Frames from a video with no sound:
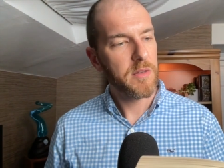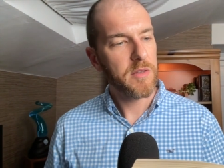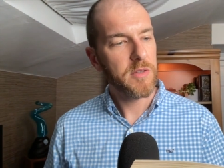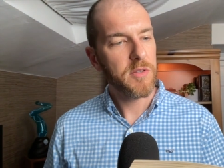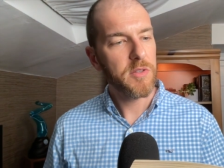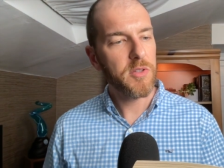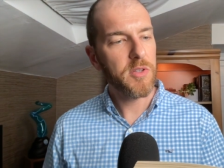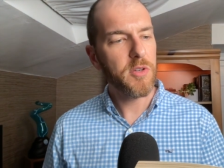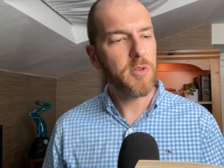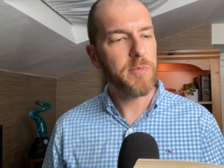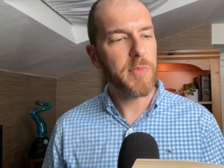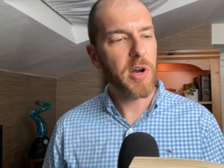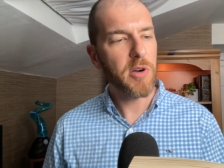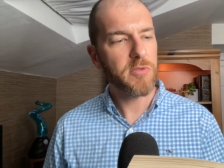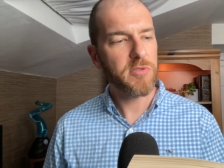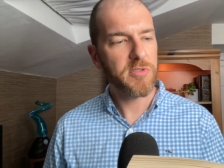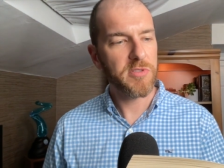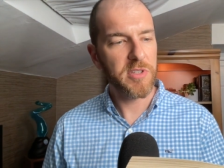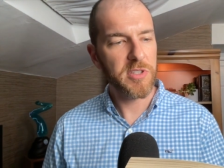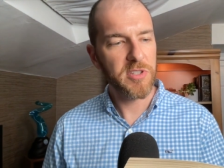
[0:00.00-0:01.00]
You
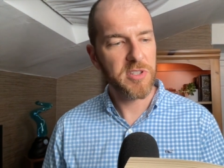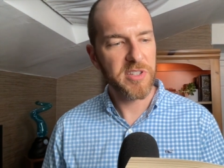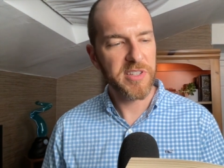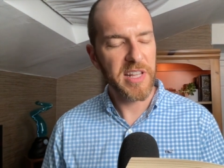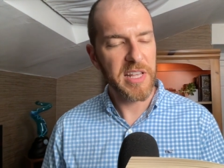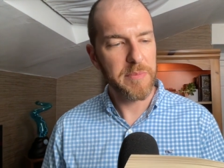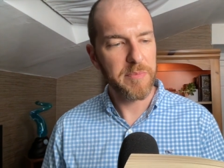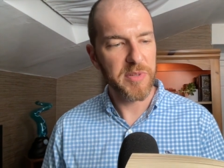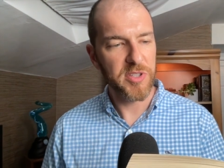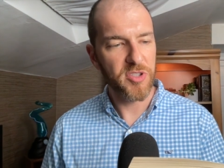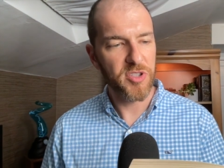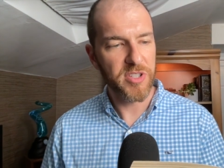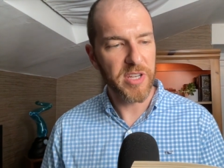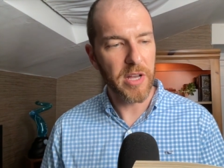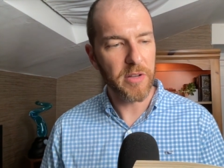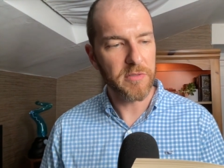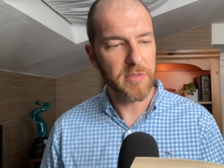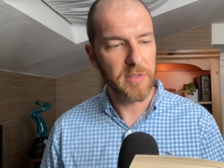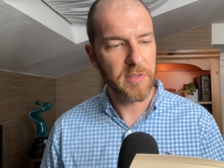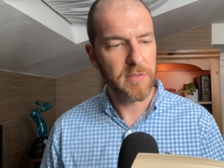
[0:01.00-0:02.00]
mostly sleep in
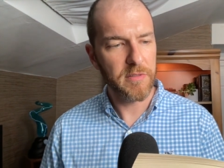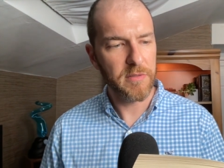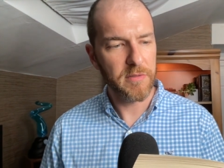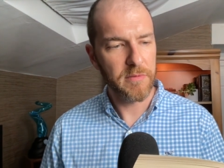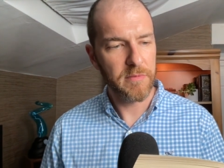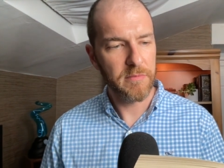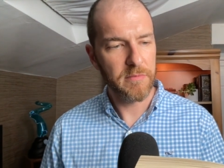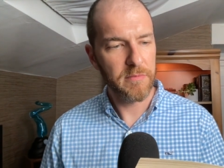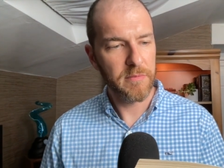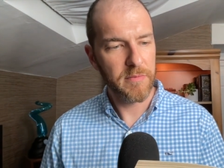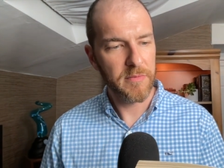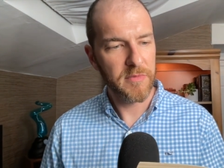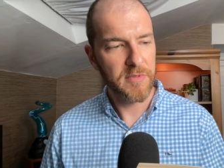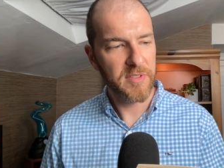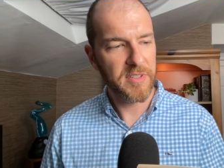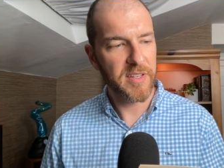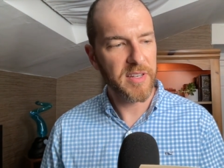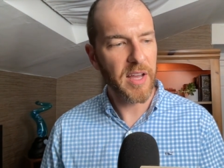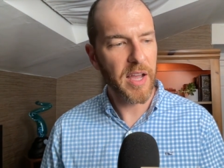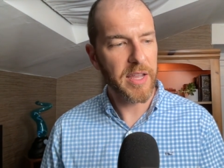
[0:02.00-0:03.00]
shelters.
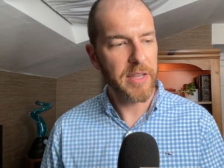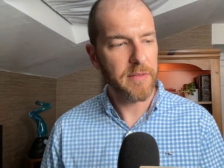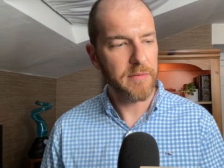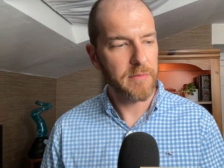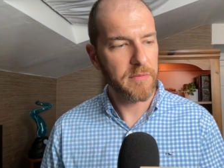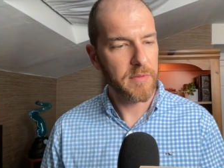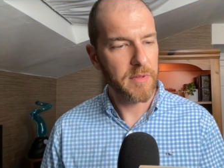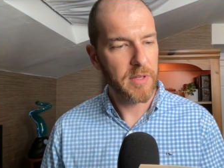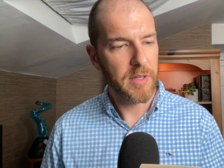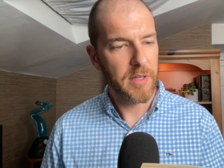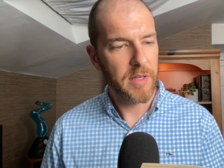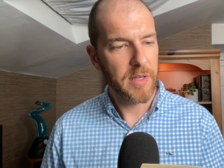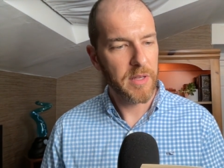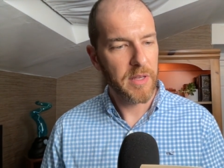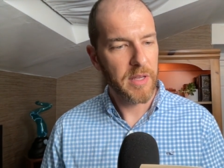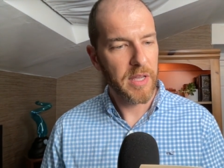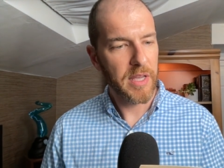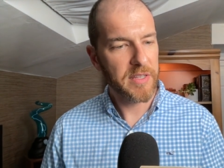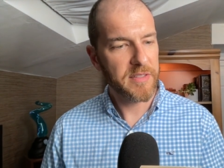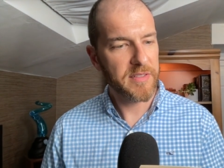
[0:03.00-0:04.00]
Tonight,
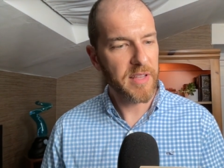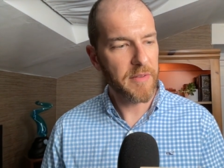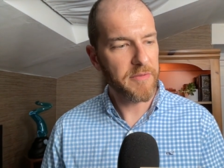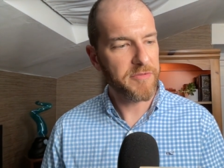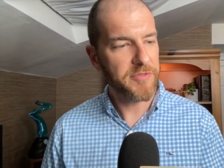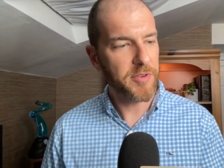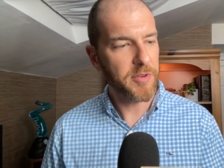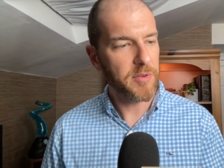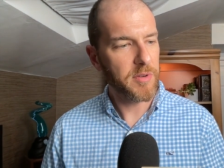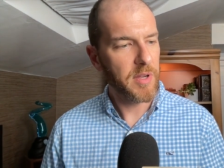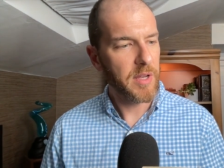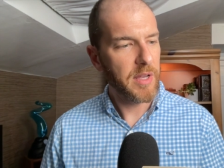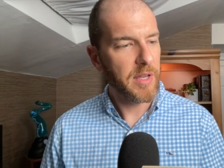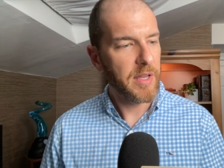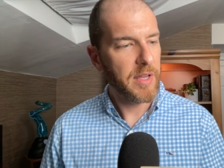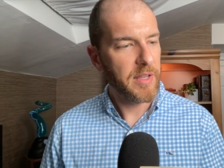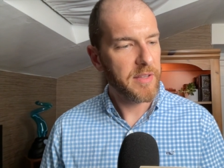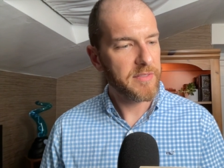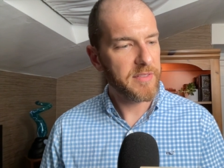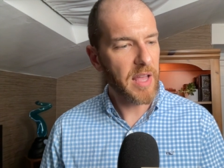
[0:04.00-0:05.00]
except for
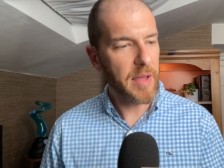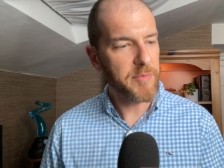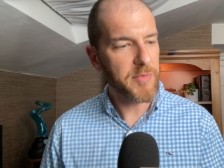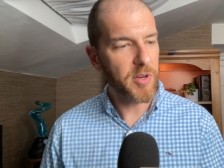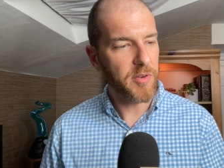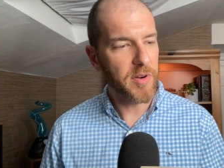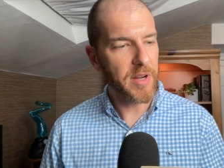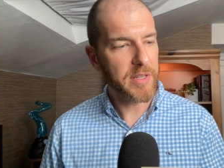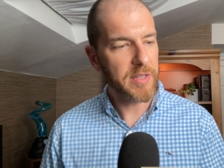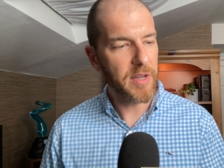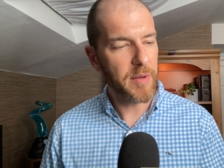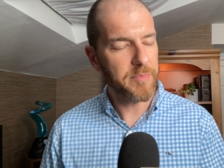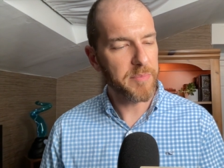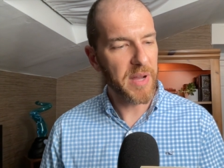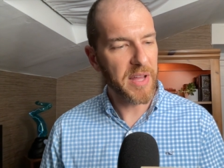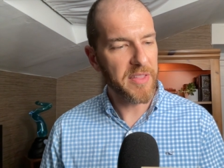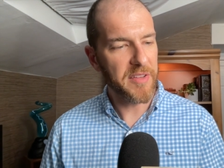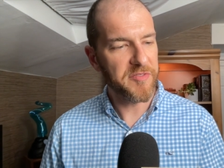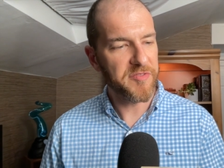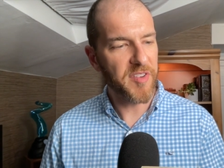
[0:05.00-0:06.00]
Samderik up
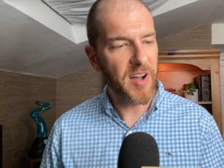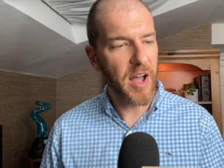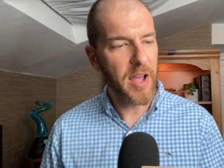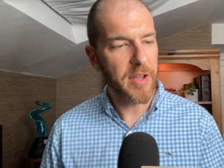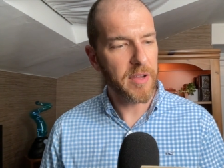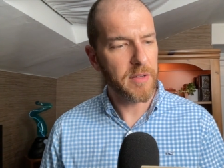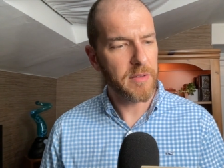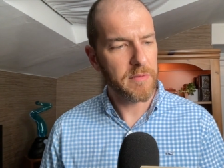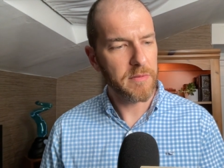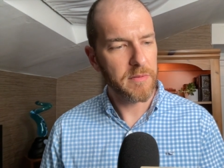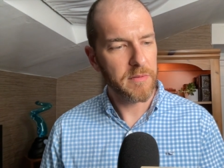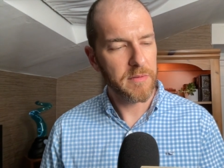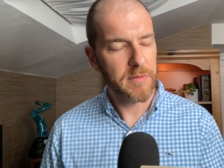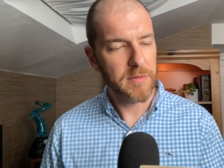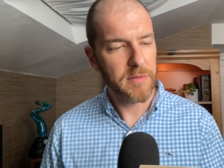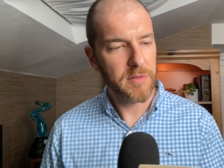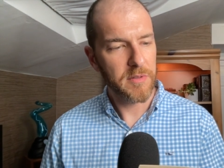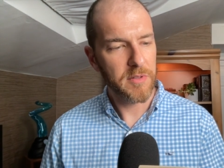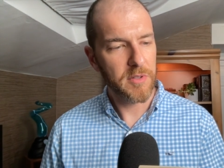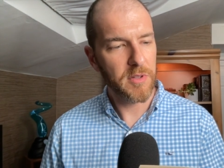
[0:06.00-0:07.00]
by the fire,
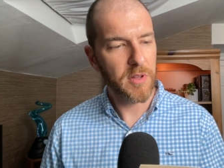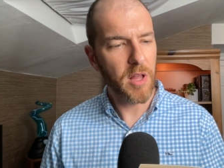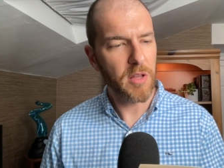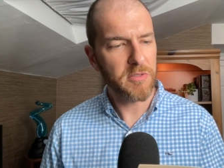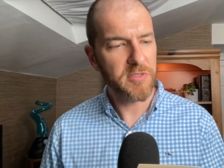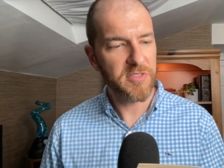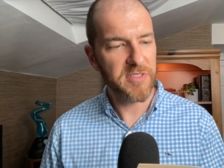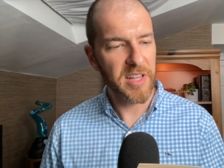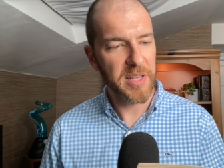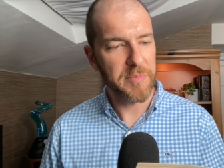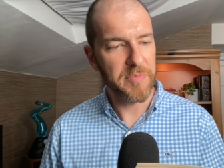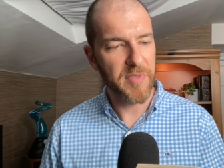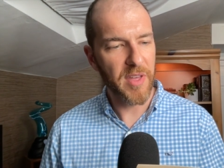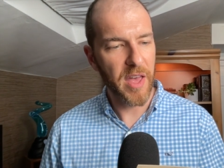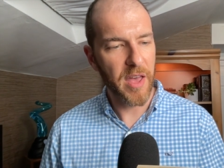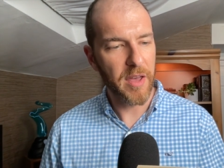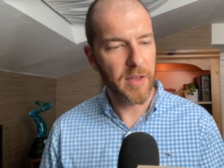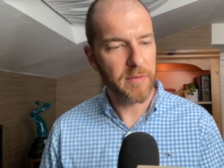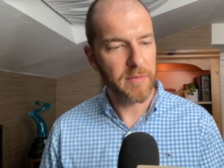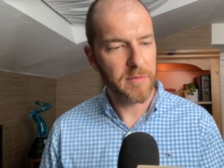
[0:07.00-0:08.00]
you'll all sleep
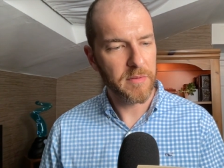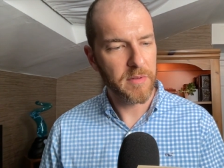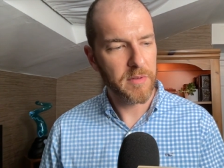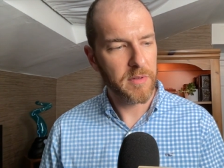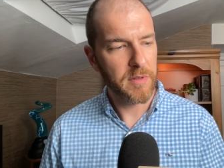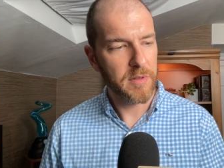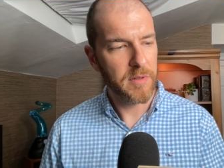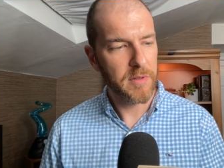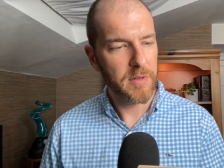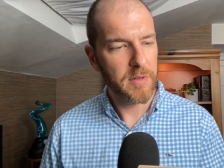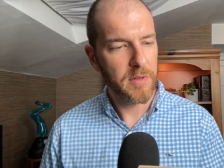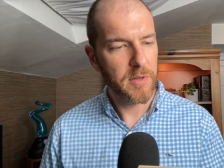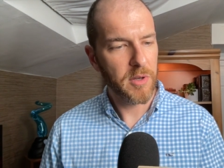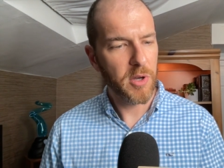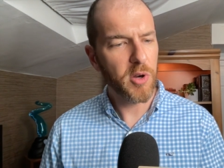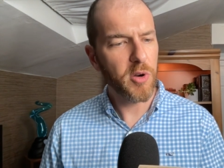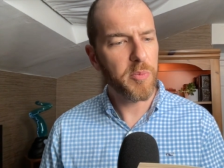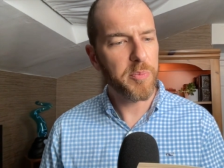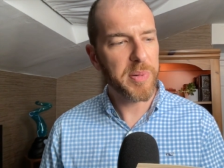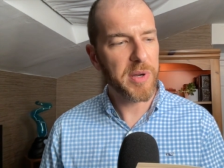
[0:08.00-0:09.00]
there.
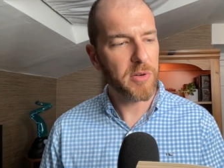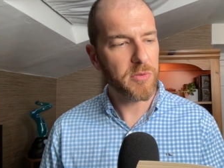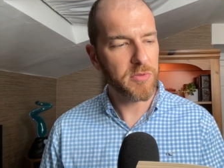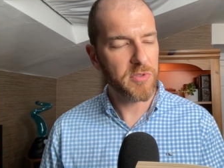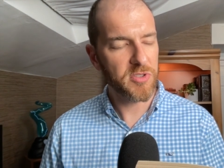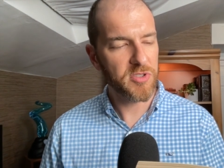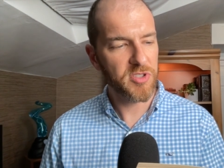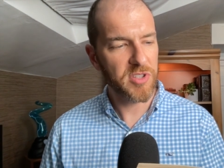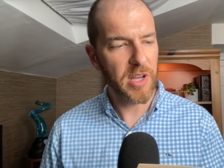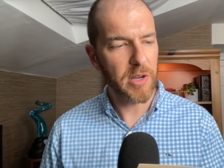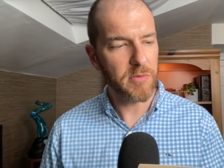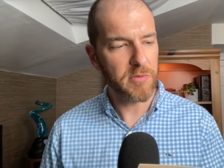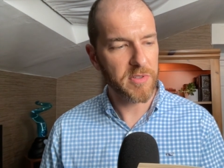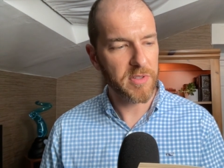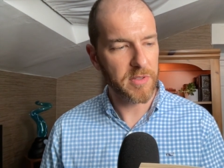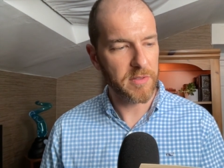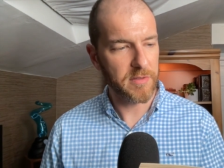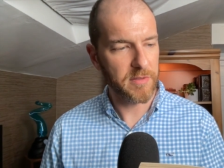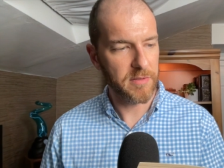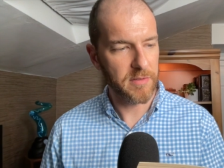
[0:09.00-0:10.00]
Who built the
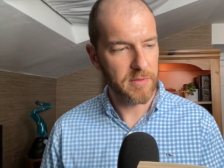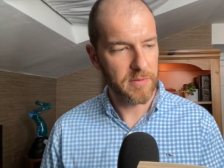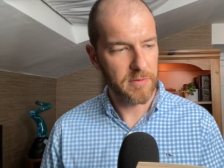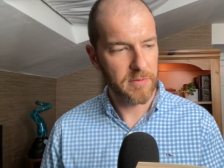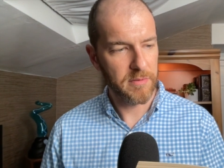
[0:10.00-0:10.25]
shelters?